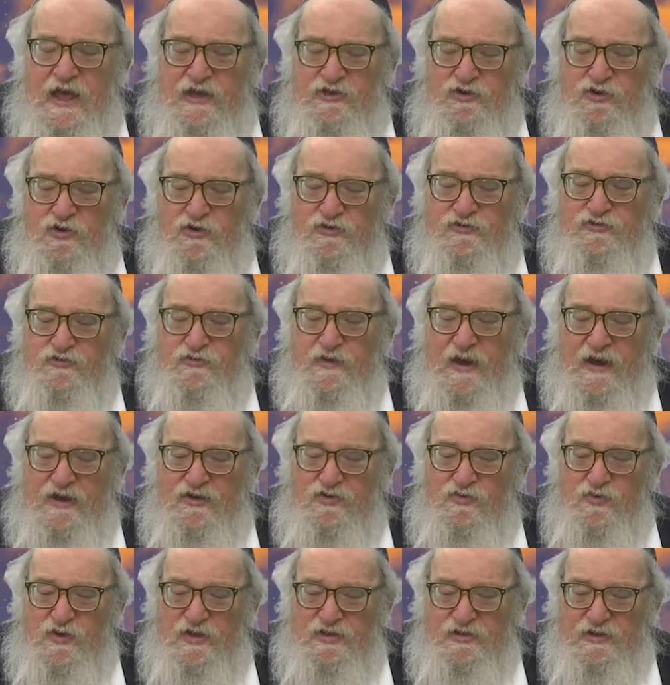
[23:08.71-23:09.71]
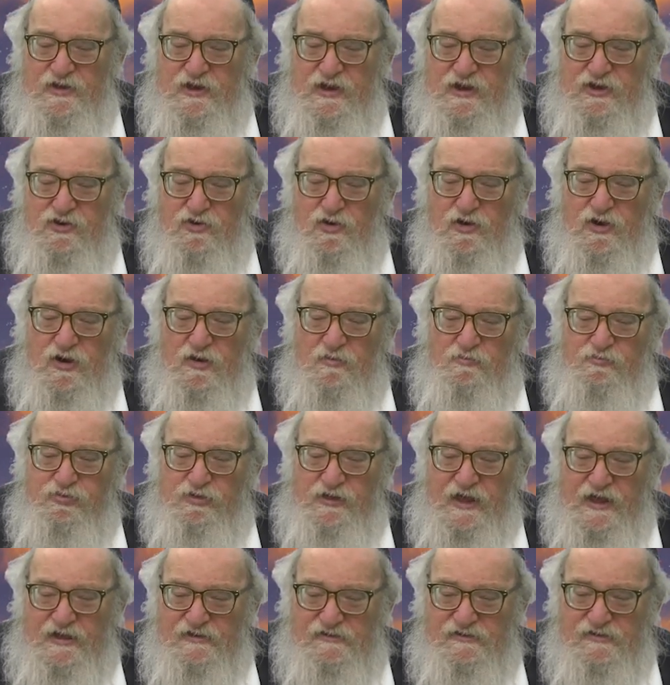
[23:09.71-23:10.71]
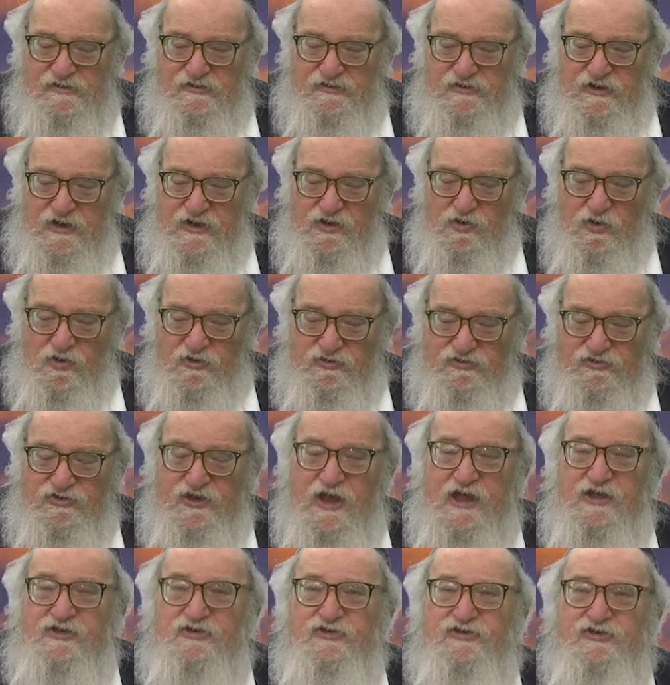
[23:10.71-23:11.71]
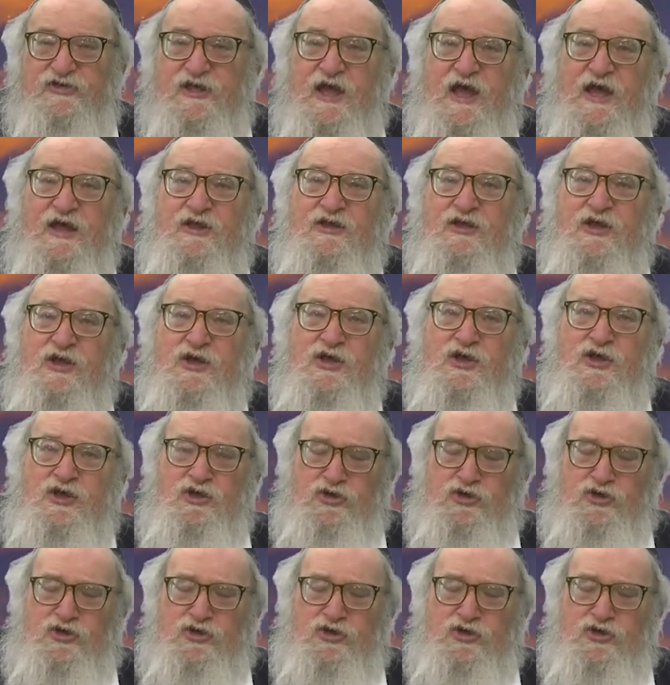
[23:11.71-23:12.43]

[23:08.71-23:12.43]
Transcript: and your tranquility, your complacency, your sense that